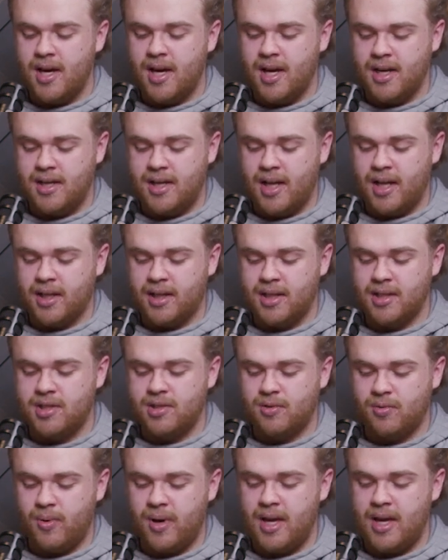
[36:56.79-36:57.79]
a delicate
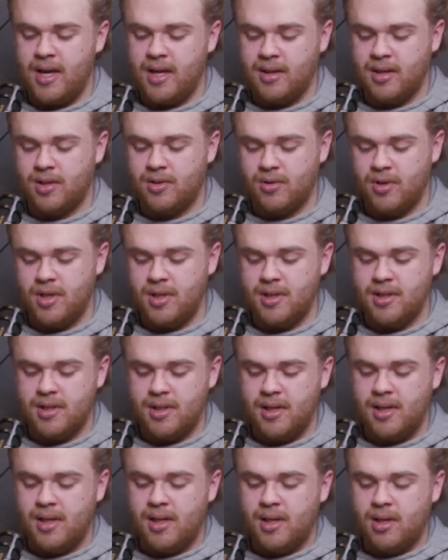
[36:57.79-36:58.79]
sway in the trees,
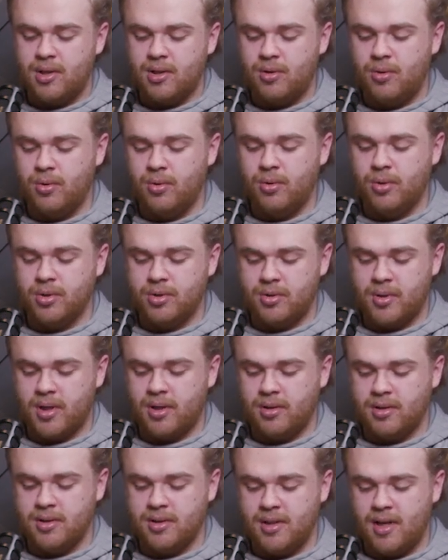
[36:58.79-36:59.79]
cool
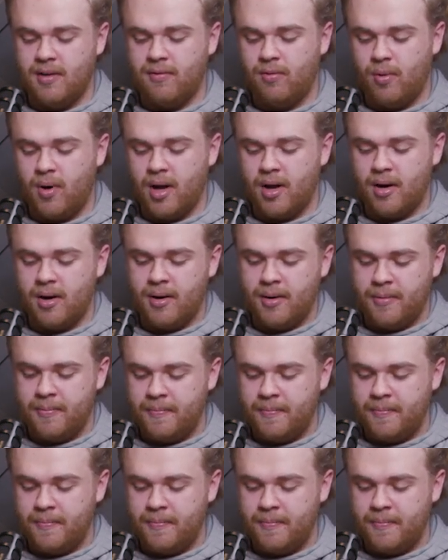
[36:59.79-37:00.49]
trickles of water.